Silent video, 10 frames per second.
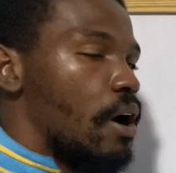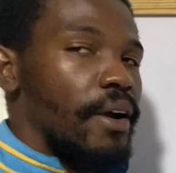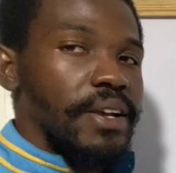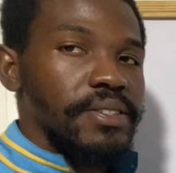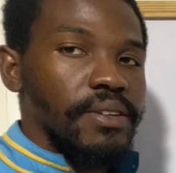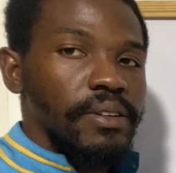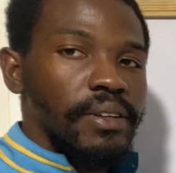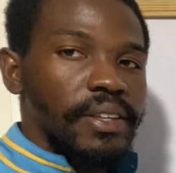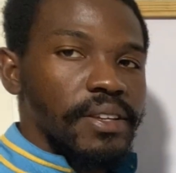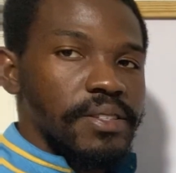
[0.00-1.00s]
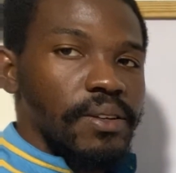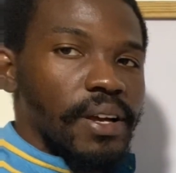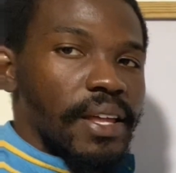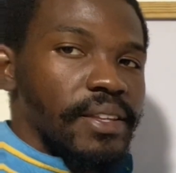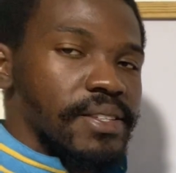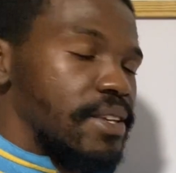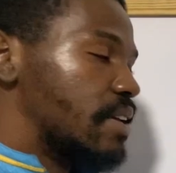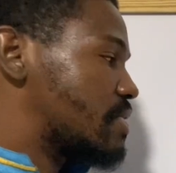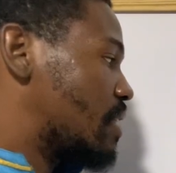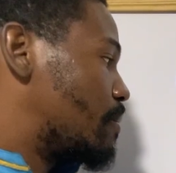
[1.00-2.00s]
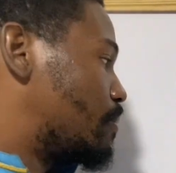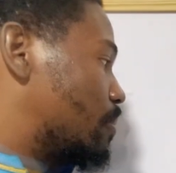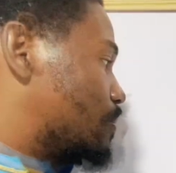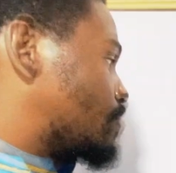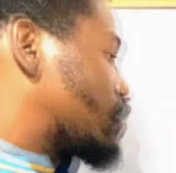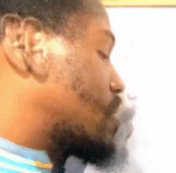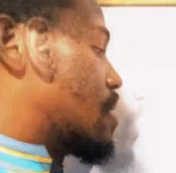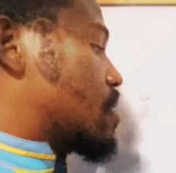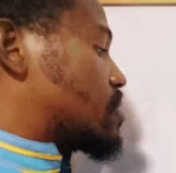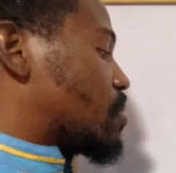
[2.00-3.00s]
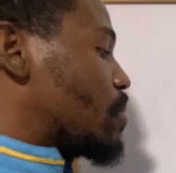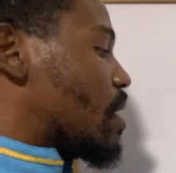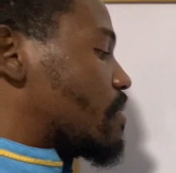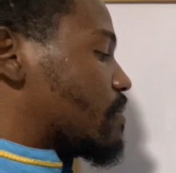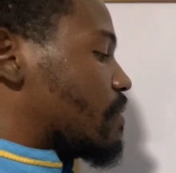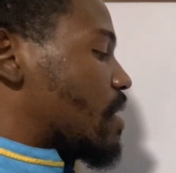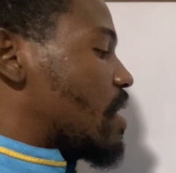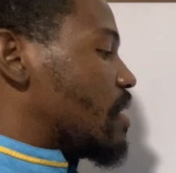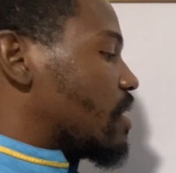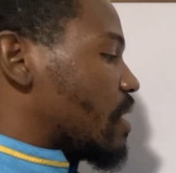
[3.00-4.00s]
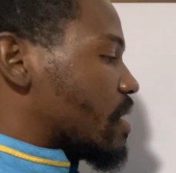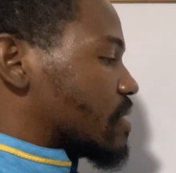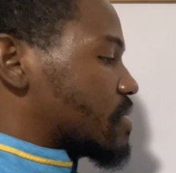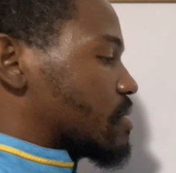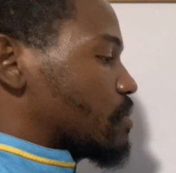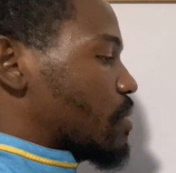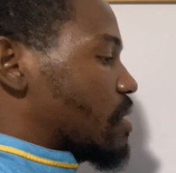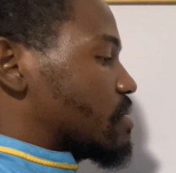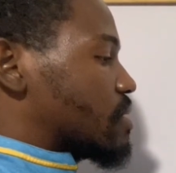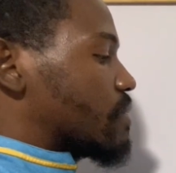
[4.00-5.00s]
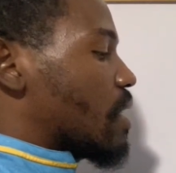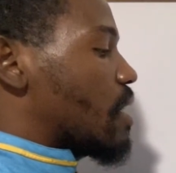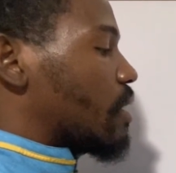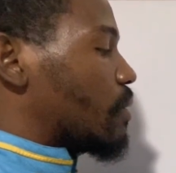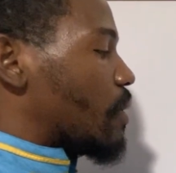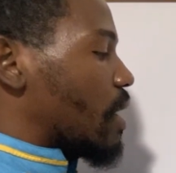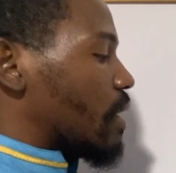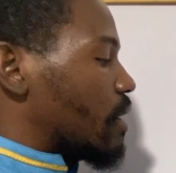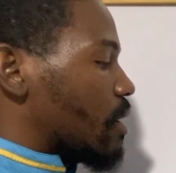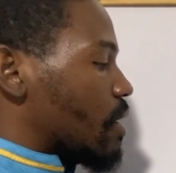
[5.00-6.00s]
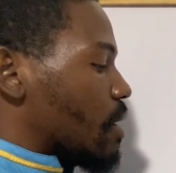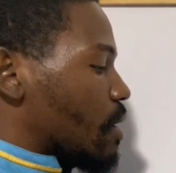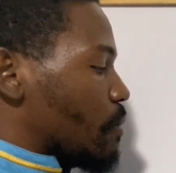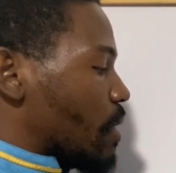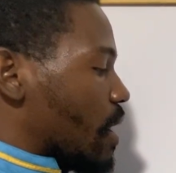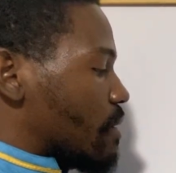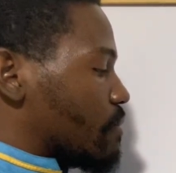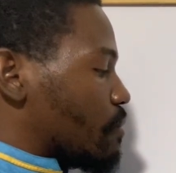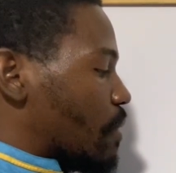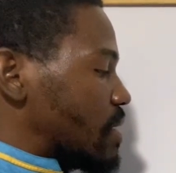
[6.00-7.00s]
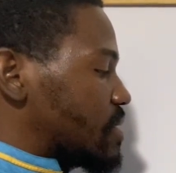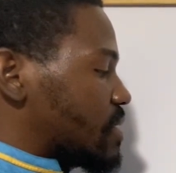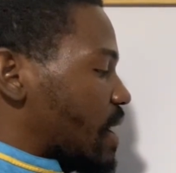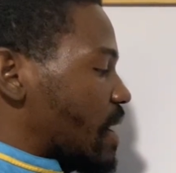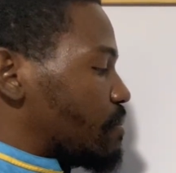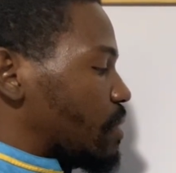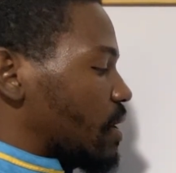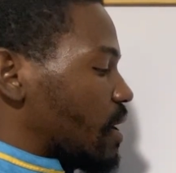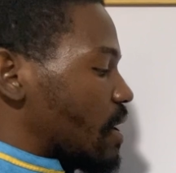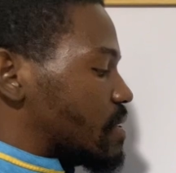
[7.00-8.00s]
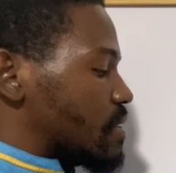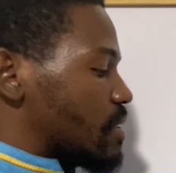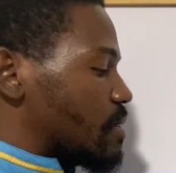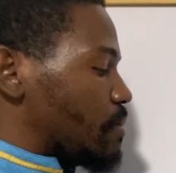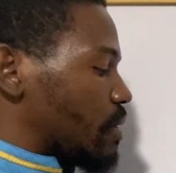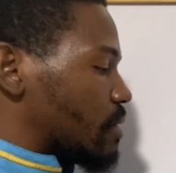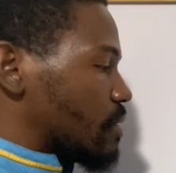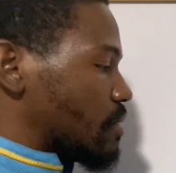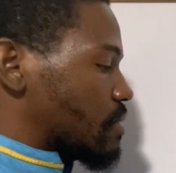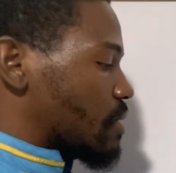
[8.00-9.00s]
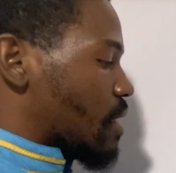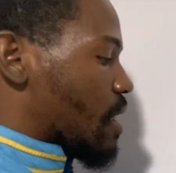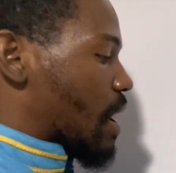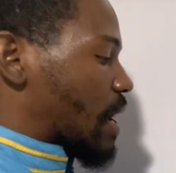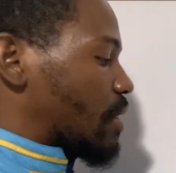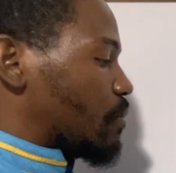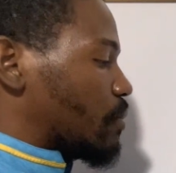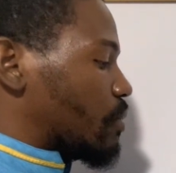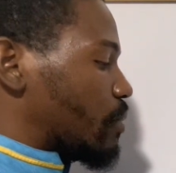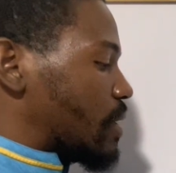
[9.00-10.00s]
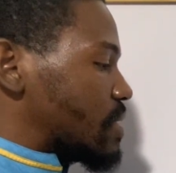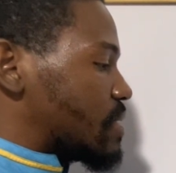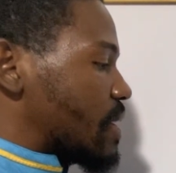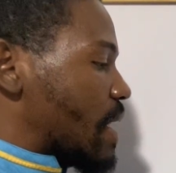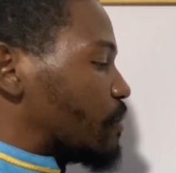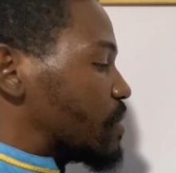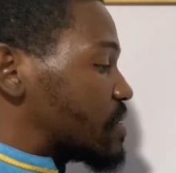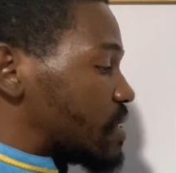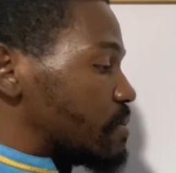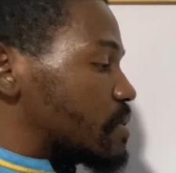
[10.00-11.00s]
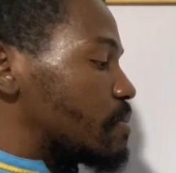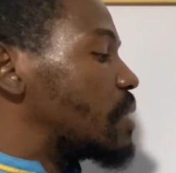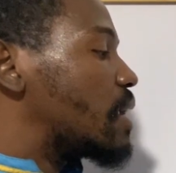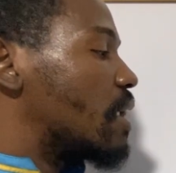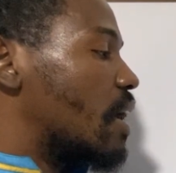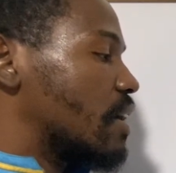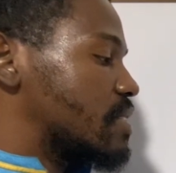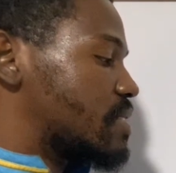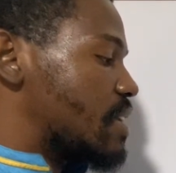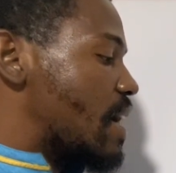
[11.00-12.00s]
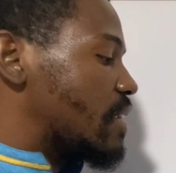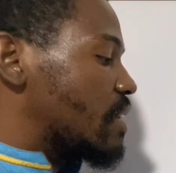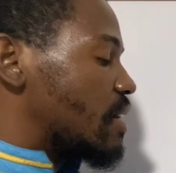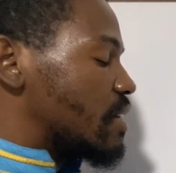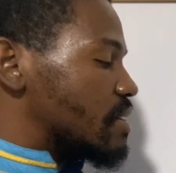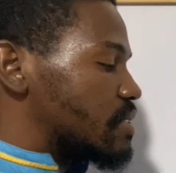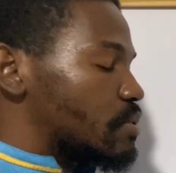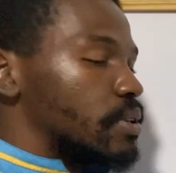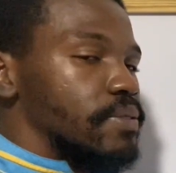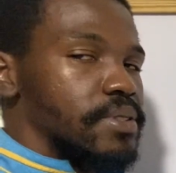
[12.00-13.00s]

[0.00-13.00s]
All right, so let us look at this example. So we have angle X, we also have angle Y. We have one side being 8 centimeters, and this side, which seems to be the longest side, is 12